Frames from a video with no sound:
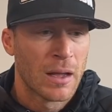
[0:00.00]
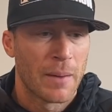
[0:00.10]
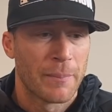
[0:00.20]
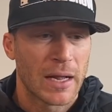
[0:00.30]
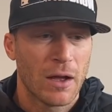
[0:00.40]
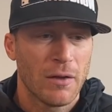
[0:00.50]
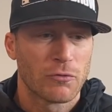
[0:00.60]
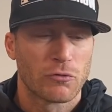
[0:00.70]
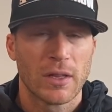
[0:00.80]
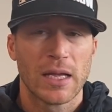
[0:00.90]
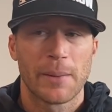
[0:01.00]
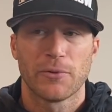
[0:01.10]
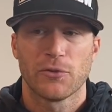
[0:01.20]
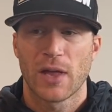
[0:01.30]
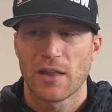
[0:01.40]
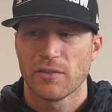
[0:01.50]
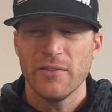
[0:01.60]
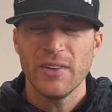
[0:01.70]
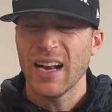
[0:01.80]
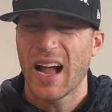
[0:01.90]
Um, but I got really obsessed,
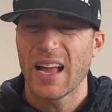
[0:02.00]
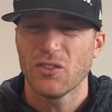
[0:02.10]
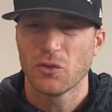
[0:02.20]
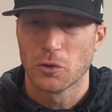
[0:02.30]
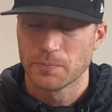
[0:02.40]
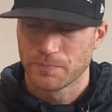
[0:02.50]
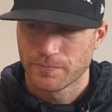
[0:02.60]
even in high school,